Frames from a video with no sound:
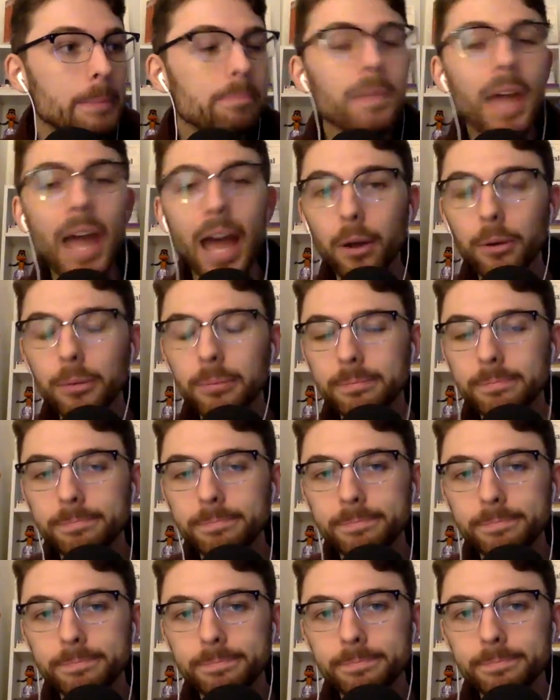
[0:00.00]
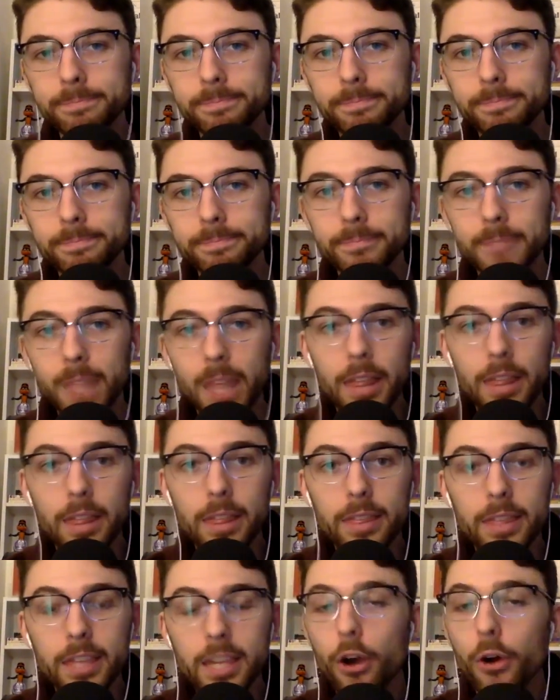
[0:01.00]
Now,
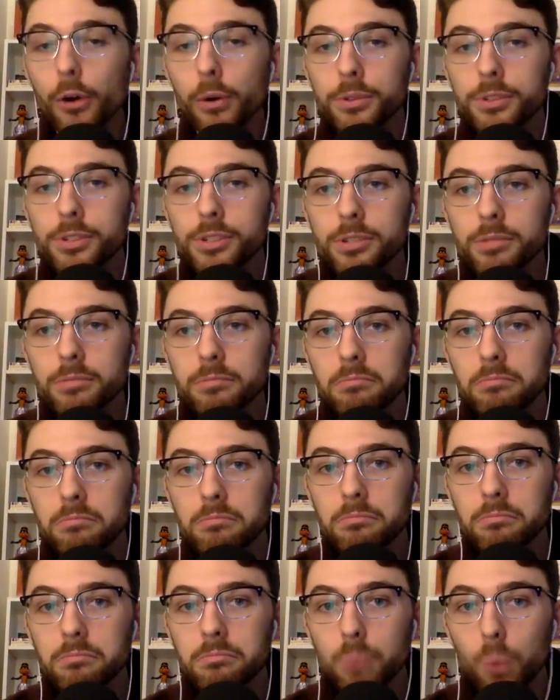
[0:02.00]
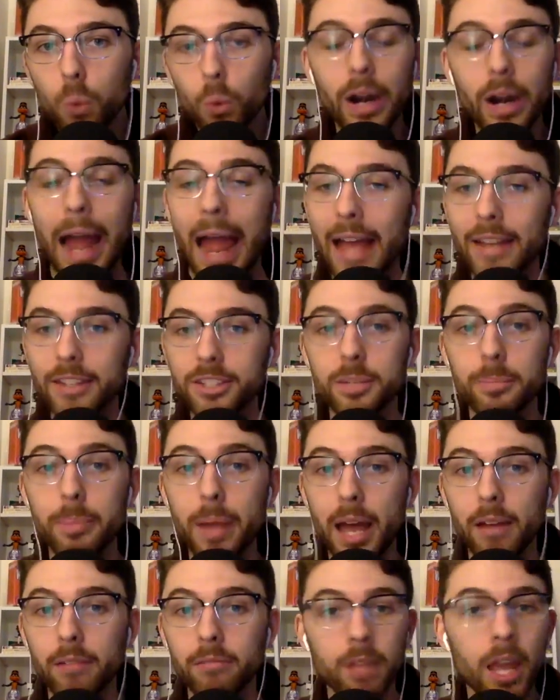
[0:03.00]
the O's were asked
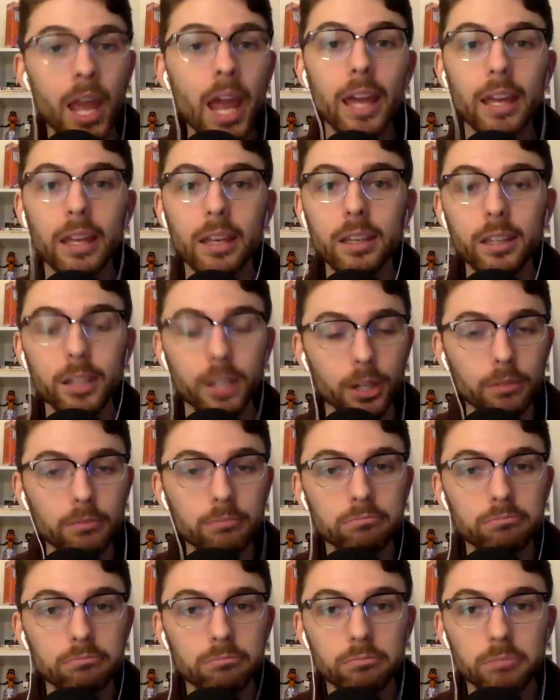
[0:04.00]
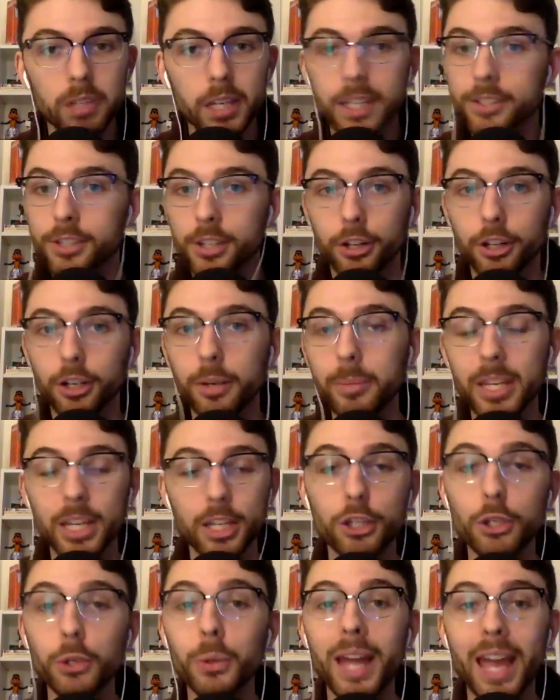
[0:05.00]
about, hey, you know, is there going to be a
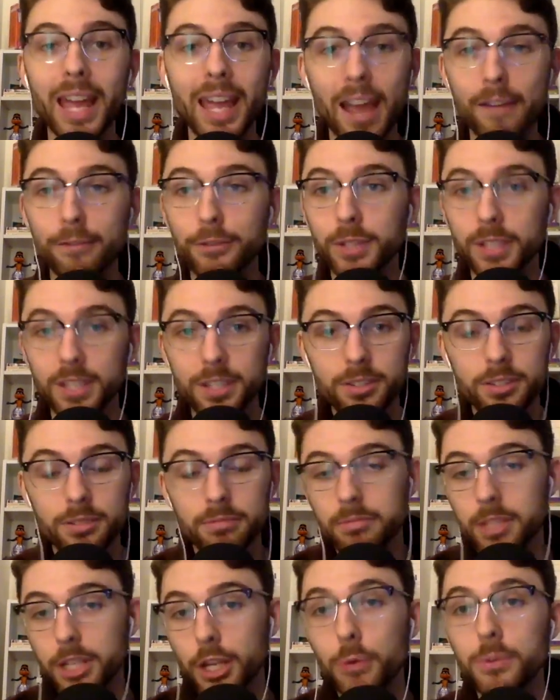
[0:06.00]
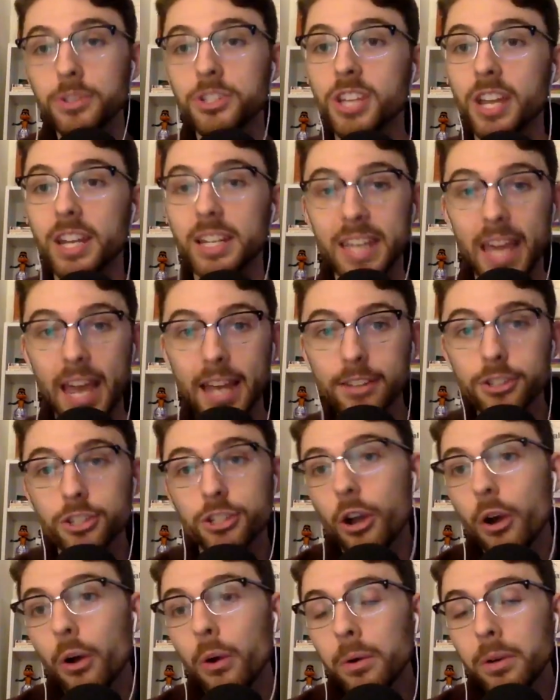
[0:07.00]
Q&A after this? The O's said yes.
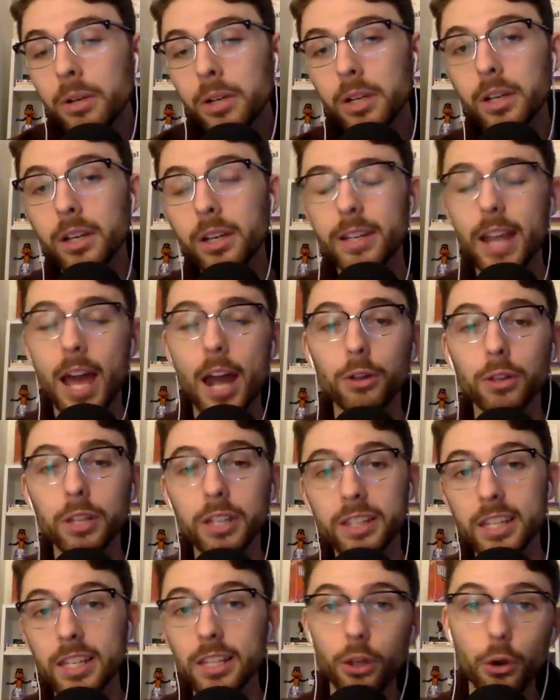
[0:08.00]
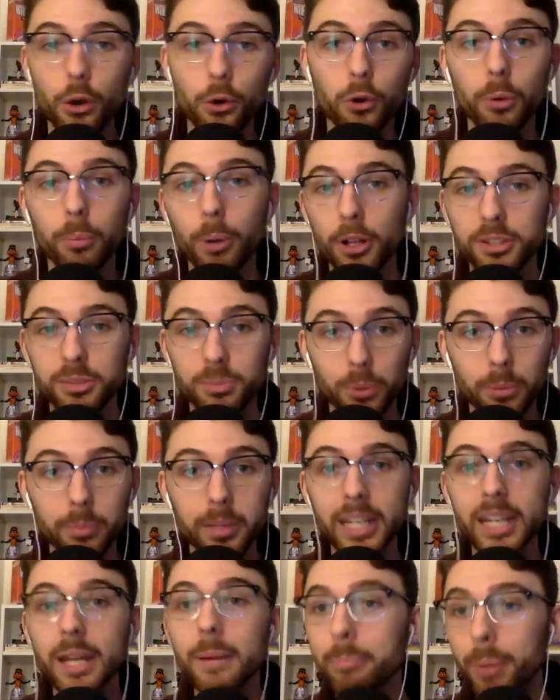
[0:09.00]
So not only the local Baltimore
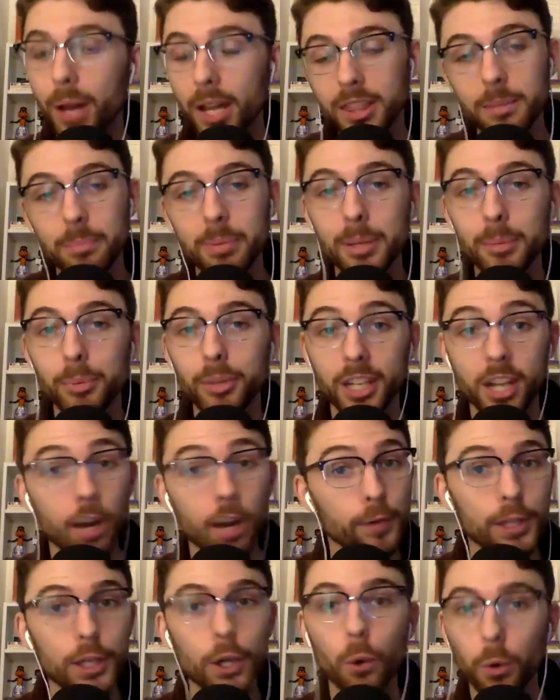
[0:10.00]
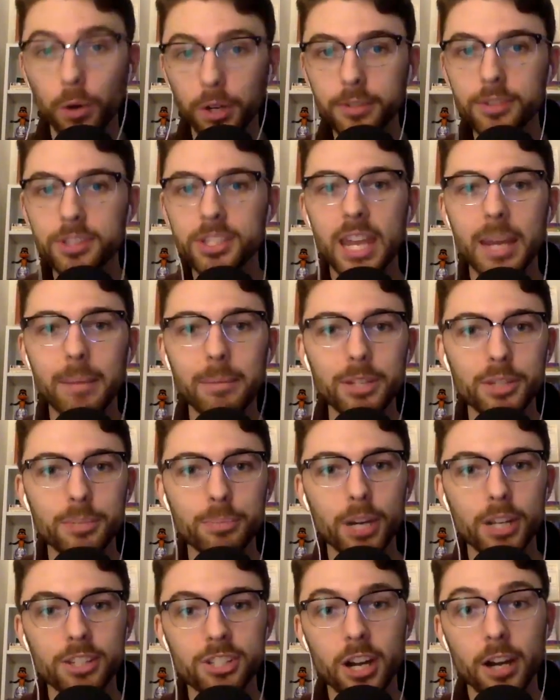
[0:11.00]
media, but the people that cover the Orioles came to this
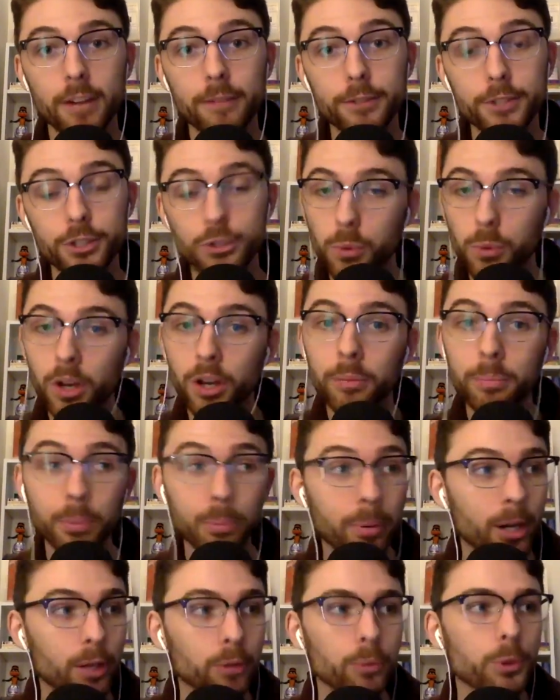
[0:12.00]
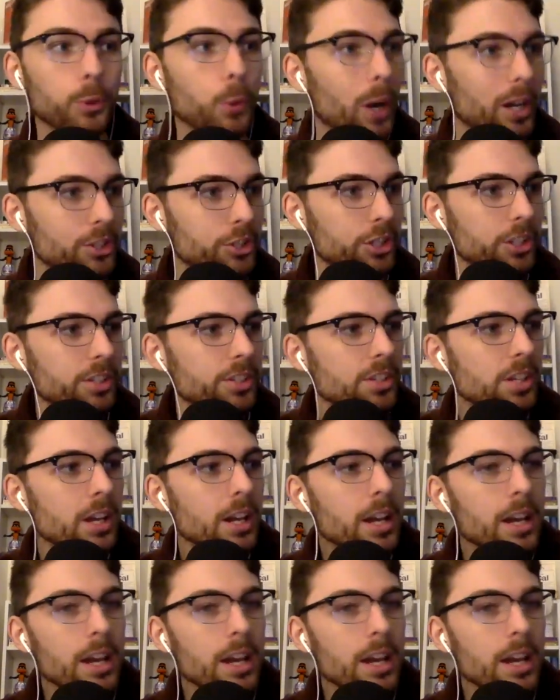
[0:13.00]
press conference as well, prepared with questions.